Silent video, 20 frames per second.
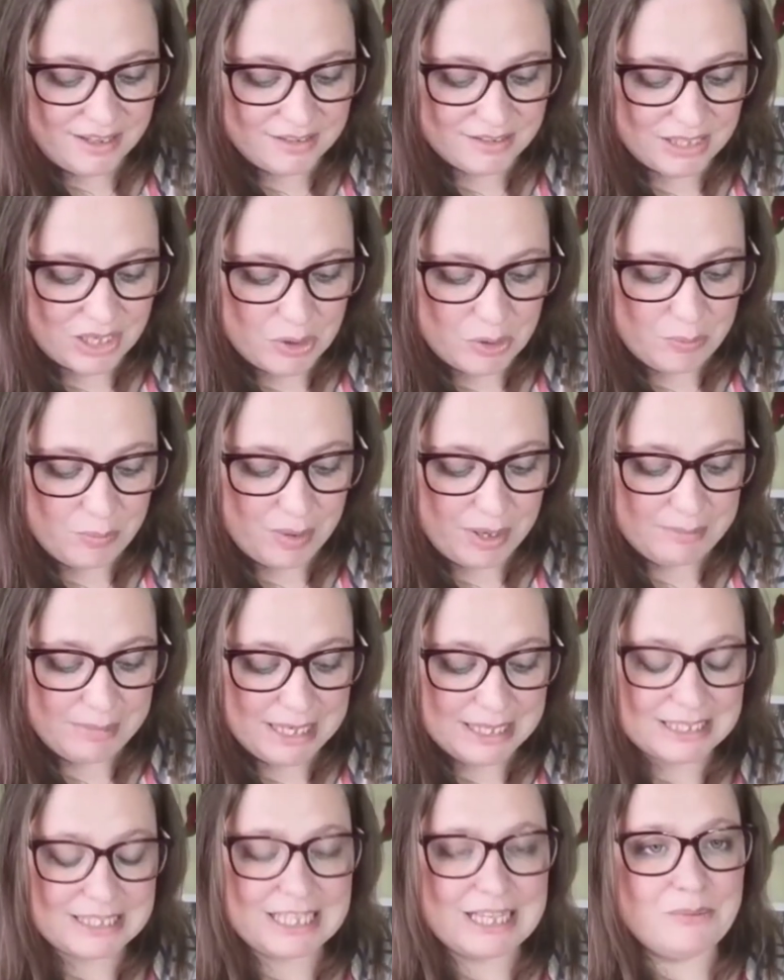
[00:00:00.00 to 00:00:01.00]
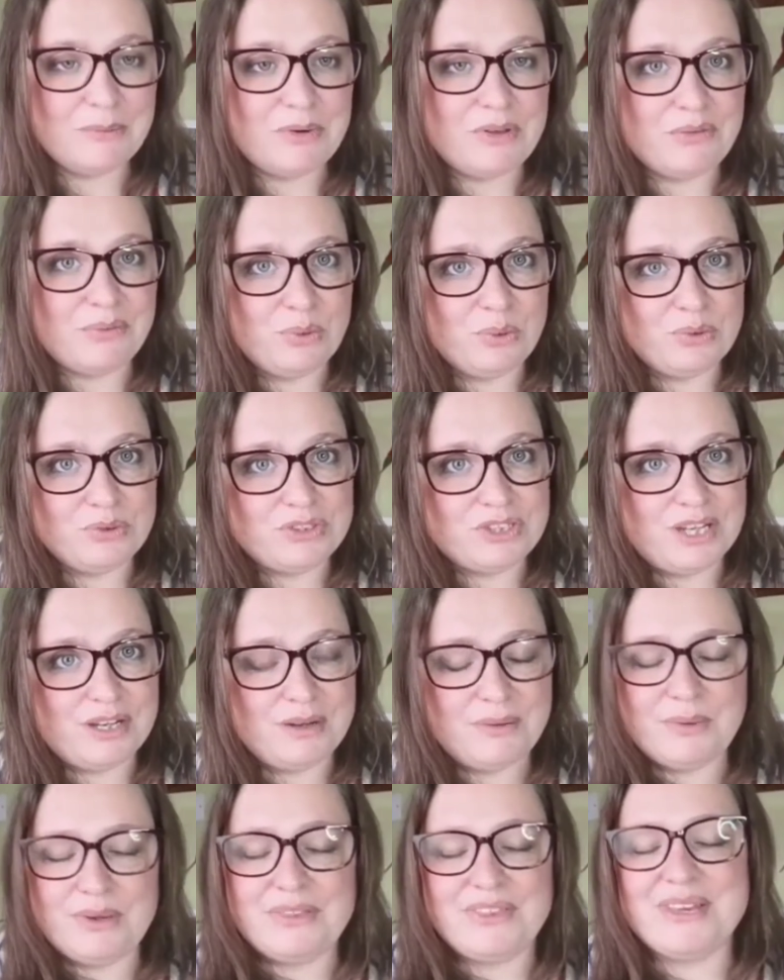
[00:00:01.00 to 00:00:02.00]
So by mixing with
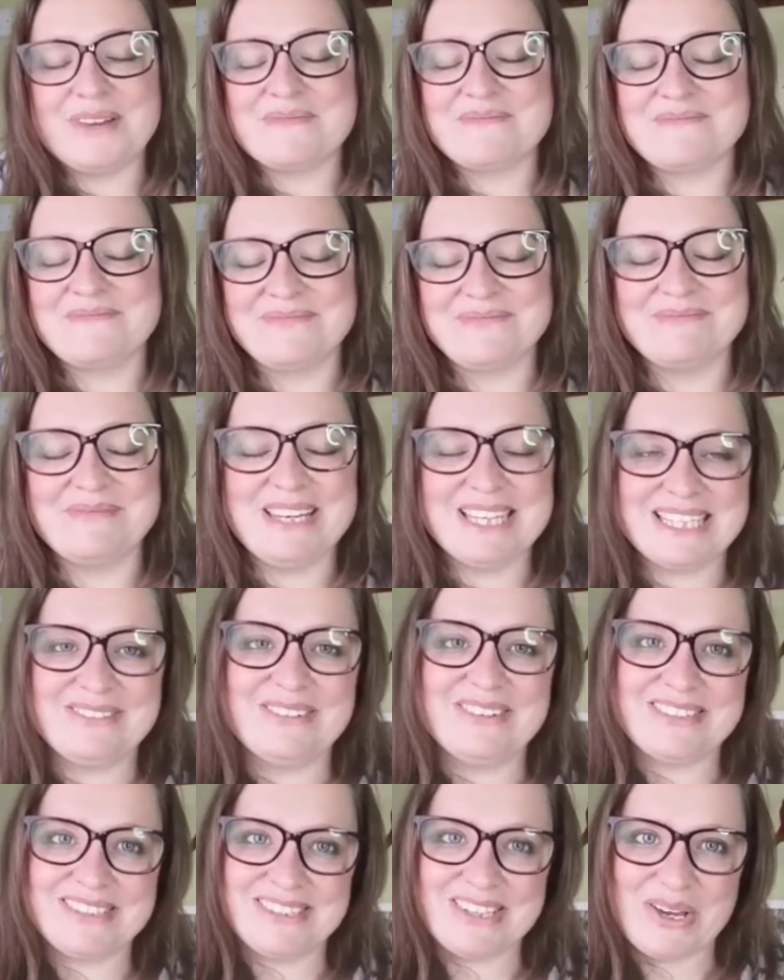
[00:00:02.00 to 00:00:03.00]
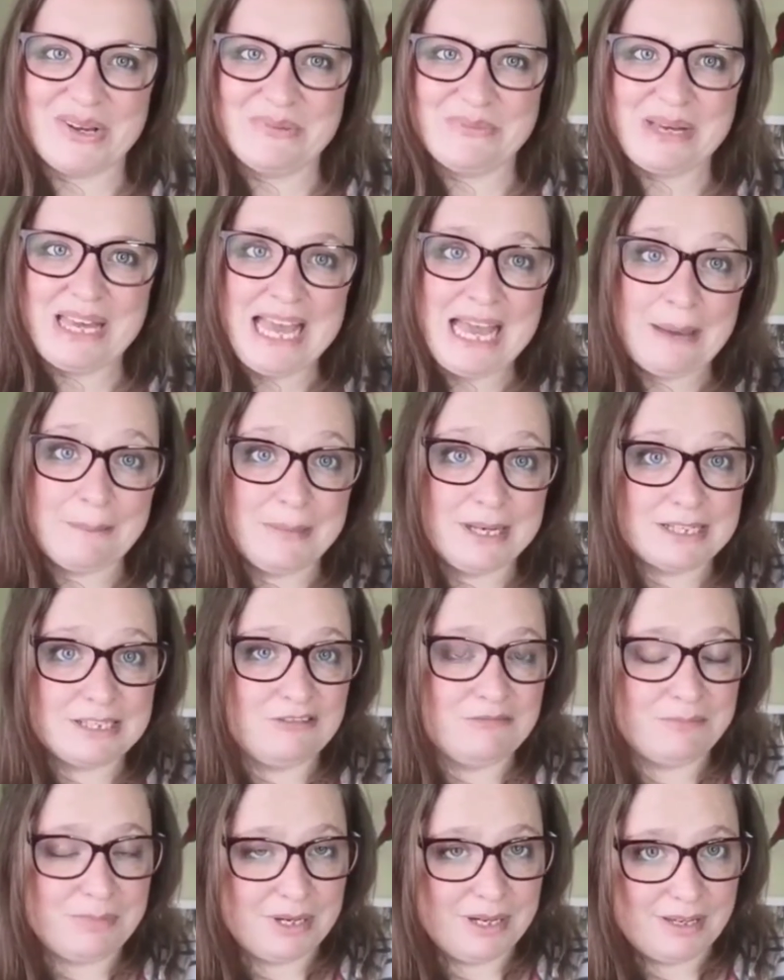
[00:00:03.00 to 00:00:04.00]
water, with mixing with soap and
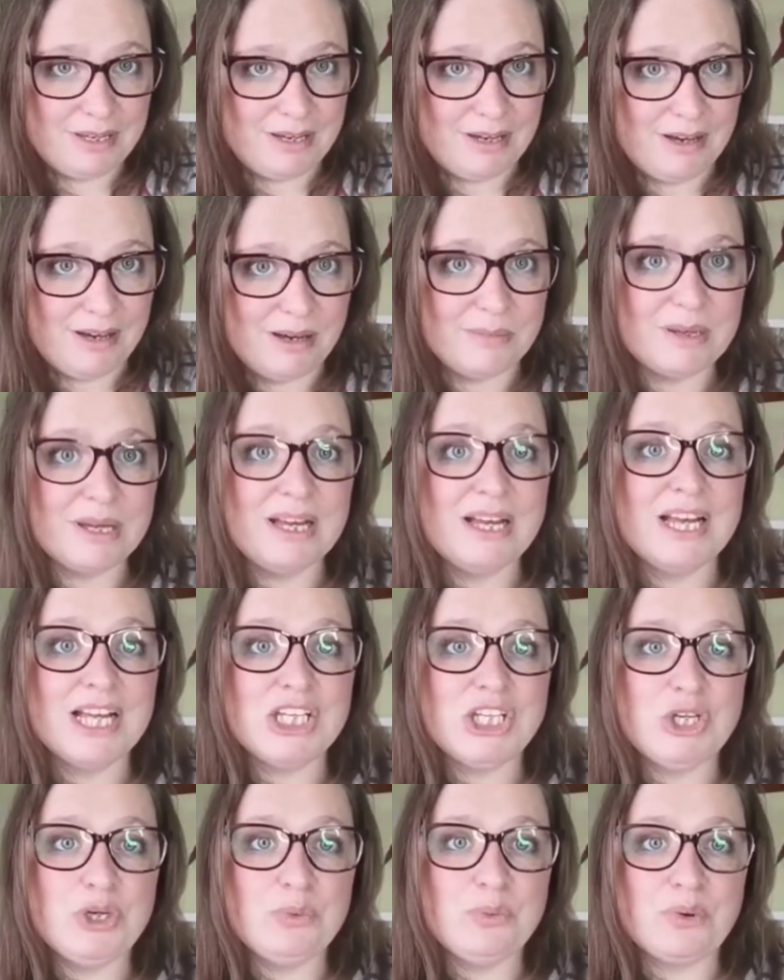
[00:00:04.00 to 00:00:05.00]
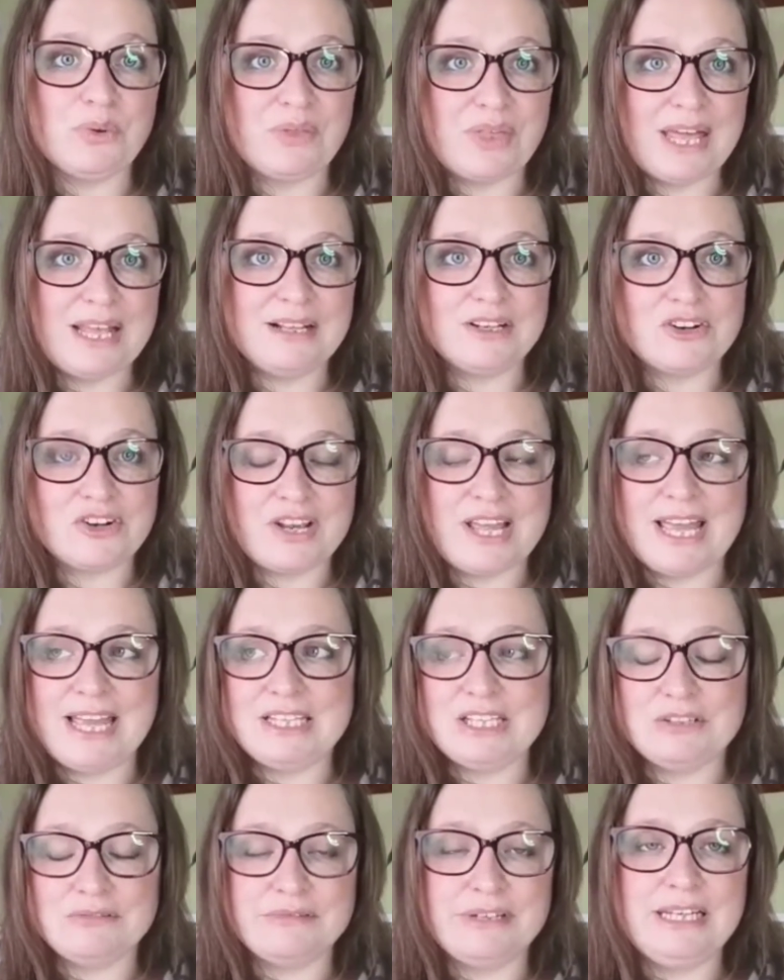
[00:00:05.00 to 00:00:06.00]
mixing with bicarb, you will then
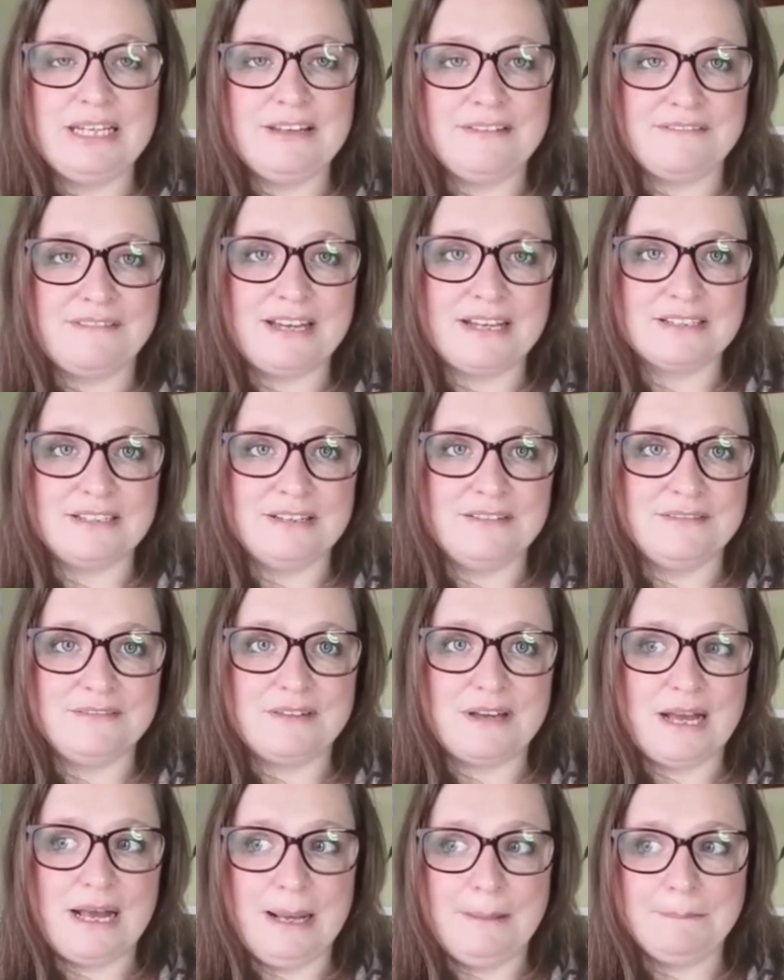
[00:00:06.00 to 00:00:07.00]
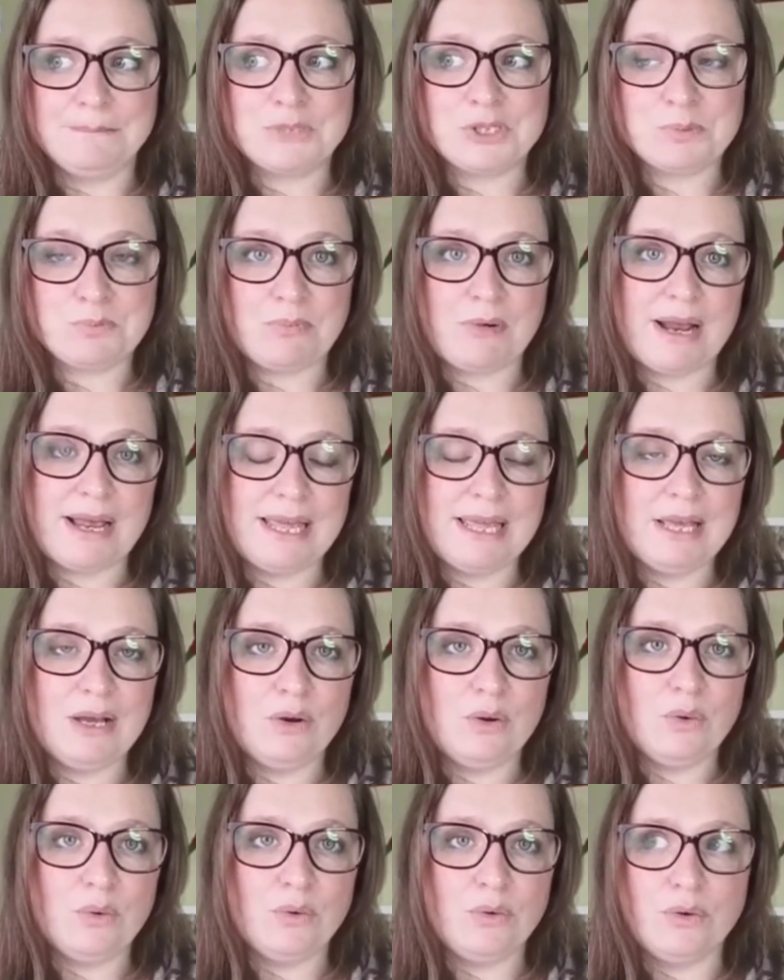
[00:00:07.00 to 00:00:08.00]
create a really effective spray,
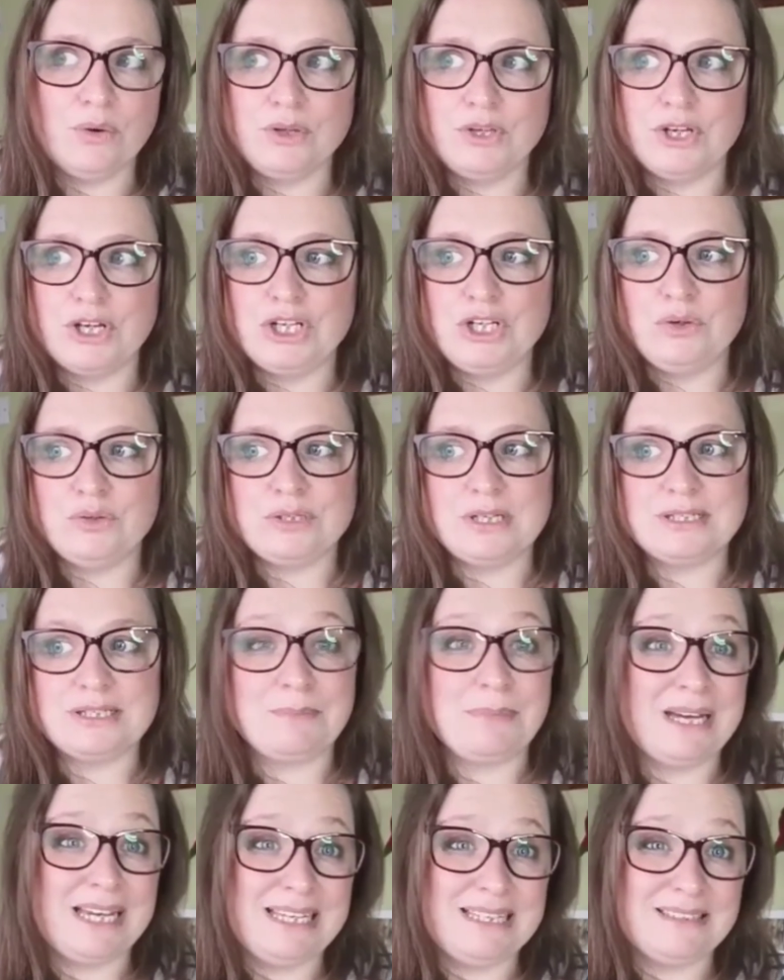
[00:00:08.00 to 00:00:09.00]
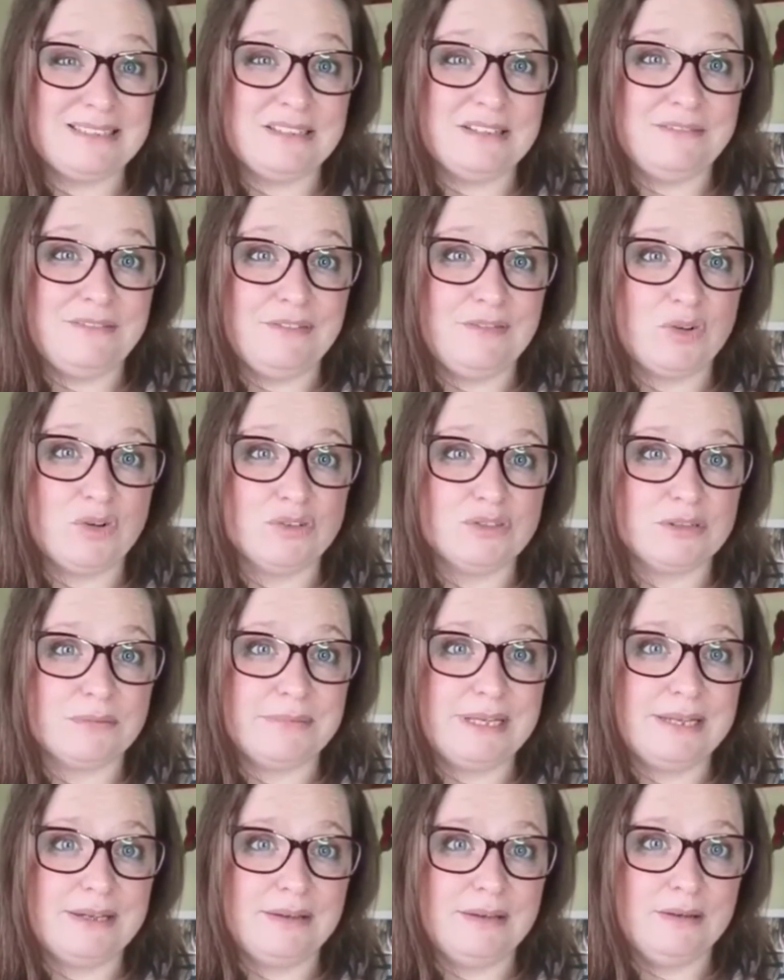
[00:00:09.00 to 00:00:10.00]
or you can use it as a paste if you've got
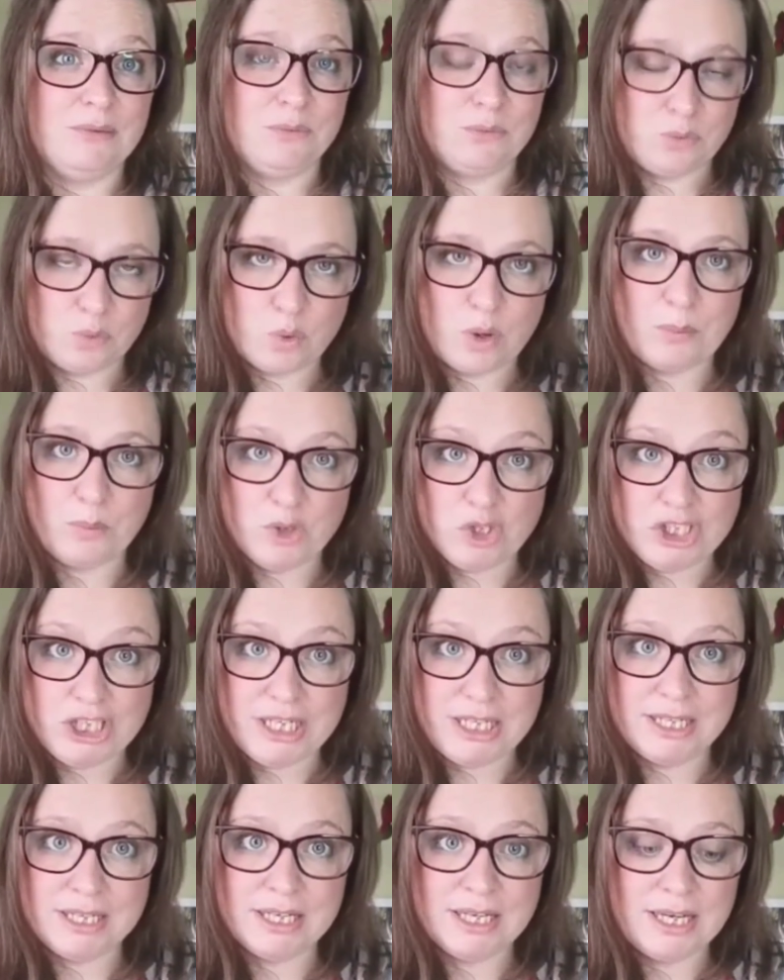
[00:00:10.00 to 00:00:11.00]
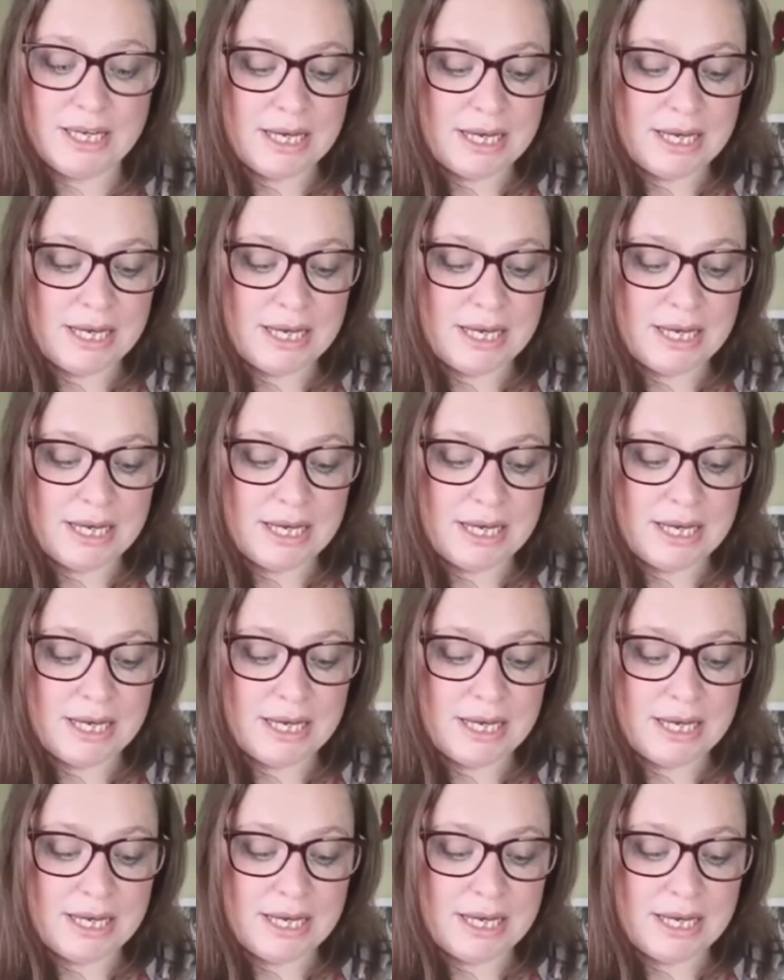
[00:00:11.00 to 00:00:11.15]
something quite woody,